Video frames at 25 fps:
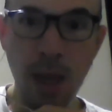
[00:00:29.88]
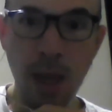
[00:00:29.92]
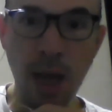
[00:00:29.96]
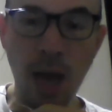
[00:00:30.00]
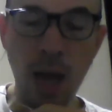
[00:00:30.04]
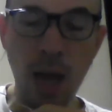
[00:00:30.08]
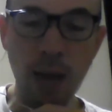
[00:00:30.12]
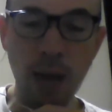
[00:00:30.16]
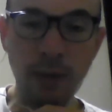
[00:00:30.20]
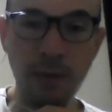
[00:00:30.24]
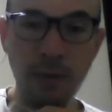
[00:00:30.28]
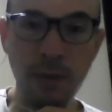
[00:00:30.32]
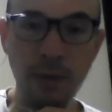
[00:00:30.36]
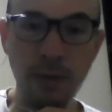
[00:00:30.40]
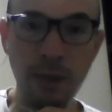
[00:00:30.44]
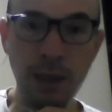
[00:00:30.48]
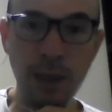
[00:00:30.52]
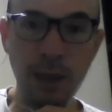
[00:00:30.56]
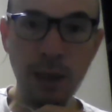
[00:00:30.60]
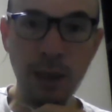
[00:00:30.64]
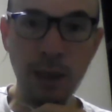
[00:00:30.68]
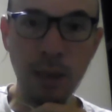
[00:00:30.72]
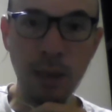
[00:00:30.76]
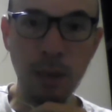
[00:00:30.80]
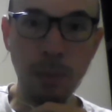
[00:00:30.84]
I
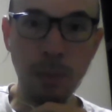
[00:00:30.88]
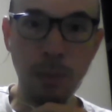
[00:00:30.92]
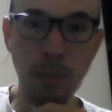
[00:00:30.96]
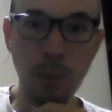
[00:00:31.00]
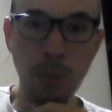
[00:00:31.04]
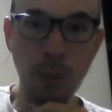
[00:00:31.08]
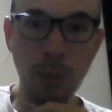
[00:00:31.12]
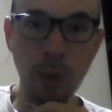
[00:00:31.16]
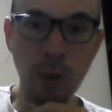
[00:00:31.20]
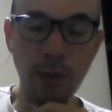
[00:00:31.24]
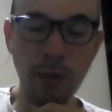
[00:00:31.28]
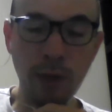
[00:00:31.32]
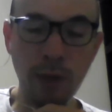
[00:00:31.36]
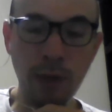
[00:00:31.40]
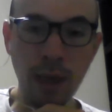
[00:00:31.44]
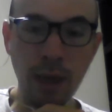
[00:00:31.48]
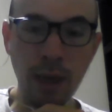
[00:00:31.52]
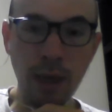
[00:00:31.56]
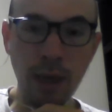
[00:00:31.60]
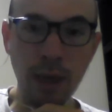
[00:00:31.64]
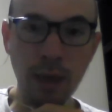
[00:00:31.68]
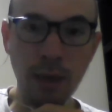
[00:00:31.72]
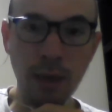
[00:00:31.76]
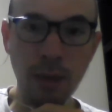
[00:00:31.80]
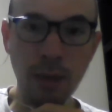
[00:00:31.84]
feel
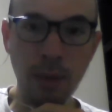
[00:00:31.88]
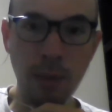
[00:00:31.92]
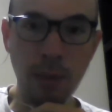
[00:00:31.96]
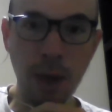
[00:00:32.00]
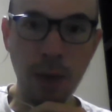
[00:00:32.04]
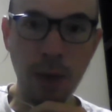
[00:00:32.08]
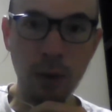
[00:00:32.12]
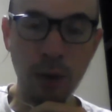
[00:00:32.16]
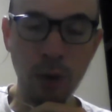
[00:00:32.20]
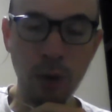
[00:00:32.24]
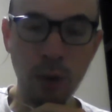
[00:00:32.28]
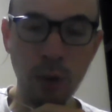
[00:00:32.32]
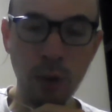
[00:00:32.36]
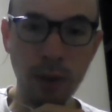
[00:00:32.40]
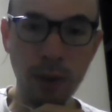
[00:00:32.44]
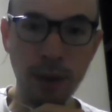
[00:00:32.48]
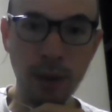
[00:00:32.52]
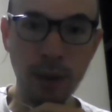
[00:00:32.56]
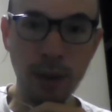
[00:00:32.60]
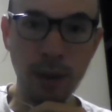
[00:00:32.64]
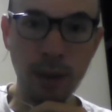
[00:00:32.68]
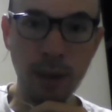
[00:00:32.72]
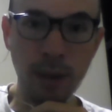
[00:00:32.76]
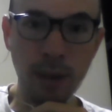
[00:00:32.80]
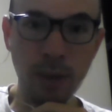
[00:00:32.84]
motivated about doing
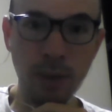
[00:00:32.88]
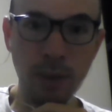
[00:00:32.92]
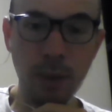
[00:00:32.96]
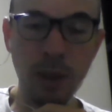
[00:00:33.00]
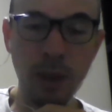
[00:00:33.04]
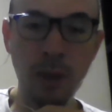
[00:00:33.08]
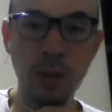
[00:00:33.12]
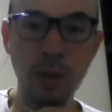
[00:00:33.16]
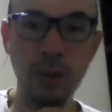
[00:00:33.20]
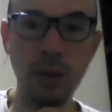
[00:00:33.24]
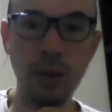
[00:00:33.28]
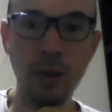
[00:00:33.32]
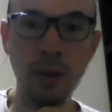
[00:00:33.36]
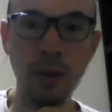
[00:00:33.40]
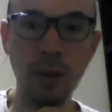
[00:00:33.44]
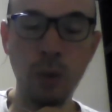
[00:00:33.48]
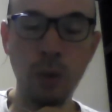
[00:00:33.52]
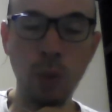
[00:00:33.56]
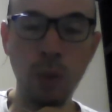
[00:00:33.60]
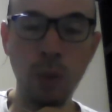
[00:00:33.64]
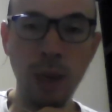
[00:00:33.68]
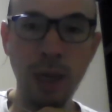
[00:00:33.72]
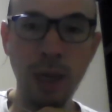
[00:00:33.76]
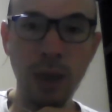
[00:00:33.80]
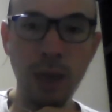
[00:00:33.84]
this because it's a
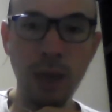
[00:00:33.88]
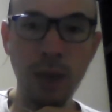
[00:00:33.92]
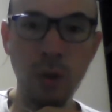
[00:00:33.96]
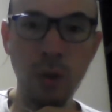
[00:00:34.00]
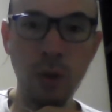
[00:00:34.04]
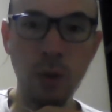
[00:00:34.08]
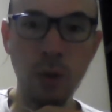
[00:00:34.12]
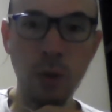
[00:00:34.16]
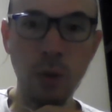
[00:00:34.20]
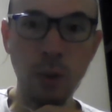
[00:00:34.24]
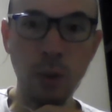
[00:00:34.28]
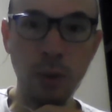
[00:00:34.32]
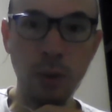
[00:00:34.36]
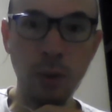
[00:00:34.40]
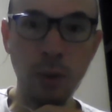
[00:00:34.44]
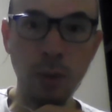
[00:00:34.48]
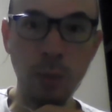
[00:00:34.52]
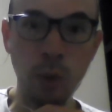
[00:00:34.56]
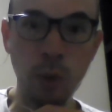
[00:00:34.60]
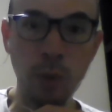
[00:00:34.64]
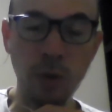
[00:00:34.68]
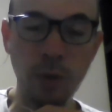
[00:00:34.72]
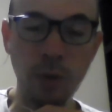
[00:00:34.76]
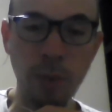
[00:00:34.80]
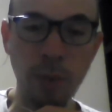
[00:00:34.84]
way to
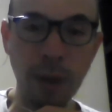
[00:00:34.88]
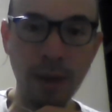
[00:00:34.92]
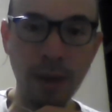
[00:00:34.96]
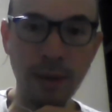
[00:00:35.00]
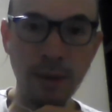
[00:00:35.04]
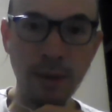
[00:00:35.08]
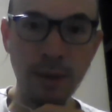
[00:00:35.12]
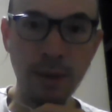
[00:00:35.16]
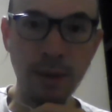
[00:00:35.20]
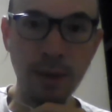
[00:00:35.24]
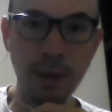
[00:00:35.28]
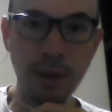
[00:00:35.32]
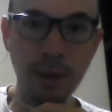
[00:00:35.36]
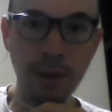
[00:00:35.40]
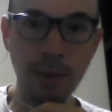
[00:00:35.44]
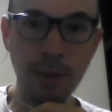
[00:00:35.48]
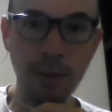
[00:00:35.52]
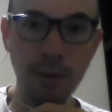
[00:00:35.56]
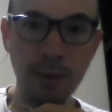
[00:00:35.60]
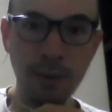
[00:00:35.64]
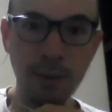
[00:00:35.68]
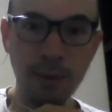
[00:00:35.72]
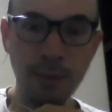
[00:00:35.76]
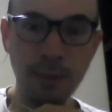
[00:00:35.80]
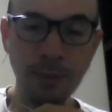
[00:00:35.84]
improve myself,
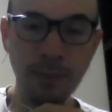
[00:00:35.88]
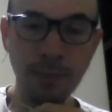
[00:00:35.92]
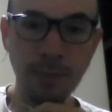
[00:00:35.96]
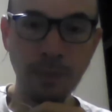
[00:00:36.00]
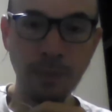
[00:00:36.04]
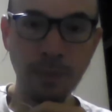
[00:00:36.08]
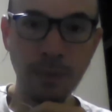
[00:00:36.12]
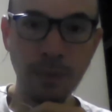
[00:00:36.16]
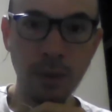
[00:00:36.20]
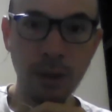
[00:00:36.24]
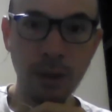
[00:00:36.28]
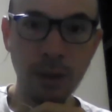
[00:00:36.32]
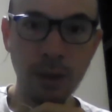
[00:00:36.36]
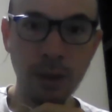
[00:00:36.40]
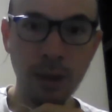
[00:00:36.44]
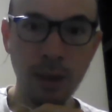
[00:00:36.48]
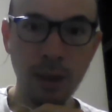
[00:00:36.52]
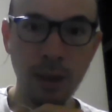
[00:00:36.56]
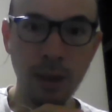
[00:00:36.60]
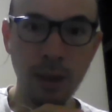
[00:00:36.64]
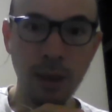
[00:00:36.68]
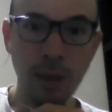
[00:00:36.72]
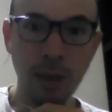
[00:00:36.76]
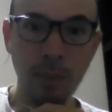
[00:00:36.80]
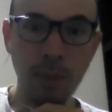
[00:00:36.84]

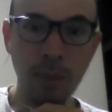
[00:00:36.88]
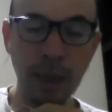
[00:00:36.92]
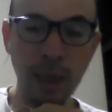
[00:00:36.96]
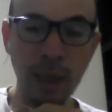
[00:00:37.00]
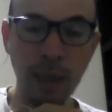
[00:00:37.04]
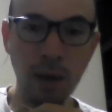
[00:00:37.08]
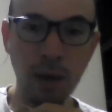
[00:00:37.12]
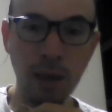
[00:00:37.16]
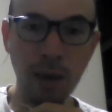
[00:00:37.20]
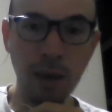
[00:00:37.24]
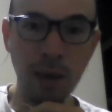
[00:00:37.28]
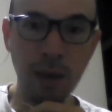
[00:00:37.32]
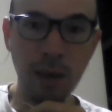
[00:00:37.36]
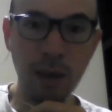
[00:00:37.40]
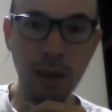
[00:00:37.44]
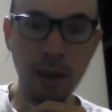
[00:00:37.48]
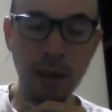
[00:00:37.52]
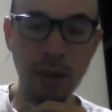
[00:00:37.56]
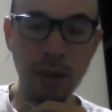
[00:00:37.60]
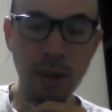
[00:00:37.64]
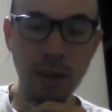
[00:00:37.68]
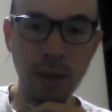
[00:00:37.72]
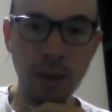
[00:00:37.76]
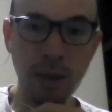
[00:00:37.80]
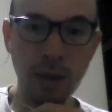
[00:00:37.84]
my
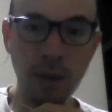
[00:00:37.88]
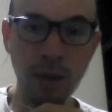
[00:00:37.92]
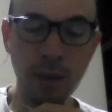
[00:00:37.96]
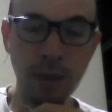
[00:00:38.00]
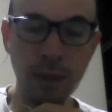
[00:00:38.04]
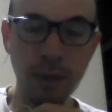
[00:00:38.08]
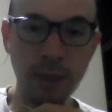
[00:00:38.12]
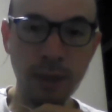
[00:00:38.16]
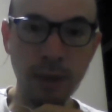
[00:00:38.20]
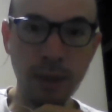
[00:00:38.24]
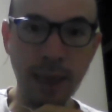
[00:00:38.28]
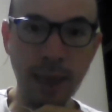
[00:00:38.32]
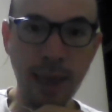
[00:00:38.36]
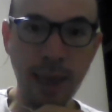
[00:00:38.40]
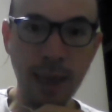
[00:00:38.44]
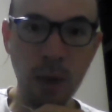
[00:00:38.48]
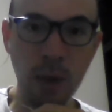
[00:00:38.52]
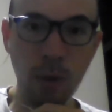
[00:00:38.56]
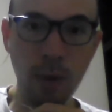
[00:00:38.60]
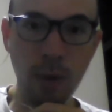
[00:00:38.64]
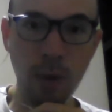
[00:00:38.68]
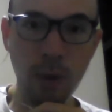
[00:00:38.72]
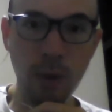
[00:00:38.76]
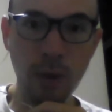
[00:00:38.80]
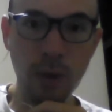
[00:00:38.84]
knowledge of this
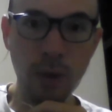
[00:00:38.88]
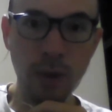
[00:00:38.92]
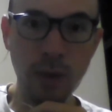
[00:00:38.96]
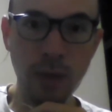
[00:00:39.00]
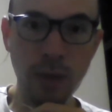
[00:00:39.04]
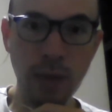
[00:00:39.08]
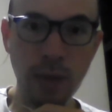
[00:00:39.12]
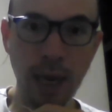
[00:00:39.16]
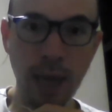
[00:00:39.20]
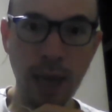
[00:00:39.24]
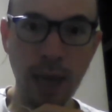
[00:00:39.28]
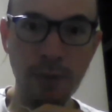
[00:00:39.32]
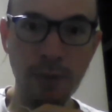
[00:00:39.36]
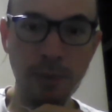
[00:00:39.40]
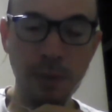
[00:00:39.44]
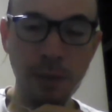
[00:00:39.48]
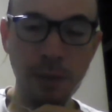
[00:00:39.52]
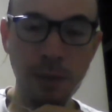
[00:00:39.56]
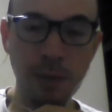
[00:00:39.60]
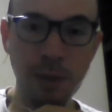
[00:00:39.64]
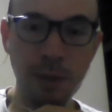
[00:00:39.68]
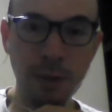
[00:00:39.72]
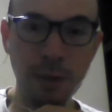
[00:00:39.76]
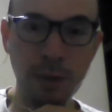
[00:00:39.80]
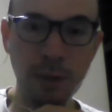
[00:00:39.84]
language that I have
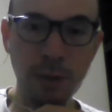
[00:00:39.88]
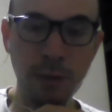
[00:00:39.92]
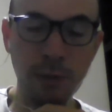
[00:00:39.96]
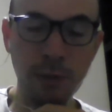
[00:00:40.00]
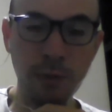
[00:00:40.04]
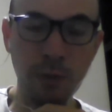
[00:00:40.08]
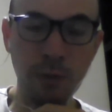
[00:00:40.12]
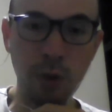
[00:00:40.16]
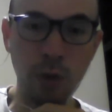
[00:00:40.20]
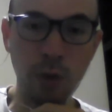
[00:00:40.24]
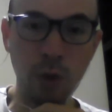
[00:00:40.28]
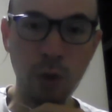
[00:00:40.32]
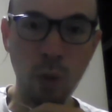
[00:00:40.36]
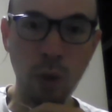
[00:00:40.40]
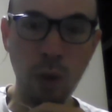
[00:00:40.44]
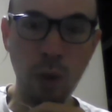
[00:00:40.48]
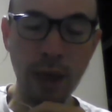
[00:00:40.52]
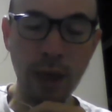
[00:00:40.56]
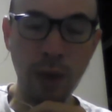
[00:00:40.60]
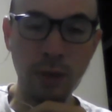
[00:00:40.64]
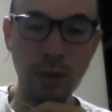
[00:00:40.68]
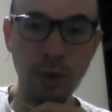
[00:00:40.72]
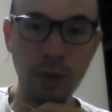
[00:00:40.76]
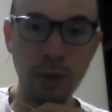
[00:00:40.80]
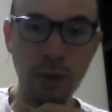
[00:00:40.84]
been learning for
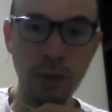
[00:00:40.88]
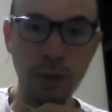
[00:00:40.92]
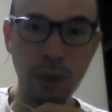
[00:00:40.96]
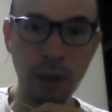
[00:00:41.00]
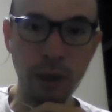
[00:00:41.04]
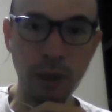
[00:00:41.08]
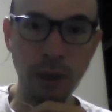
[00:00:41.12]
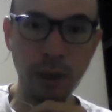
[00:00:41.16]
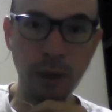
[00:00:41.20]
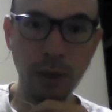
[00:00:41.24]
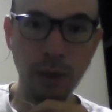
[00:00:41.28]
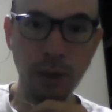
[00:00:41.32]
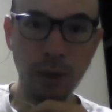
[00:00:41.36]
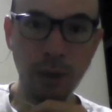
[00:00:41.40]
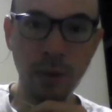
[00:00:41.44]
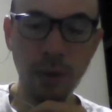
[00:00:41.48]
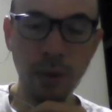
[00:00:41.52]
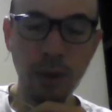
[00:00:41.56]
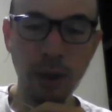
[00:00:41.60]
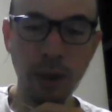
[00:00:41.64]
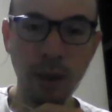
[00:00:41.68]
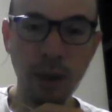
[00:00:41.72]
quite some years,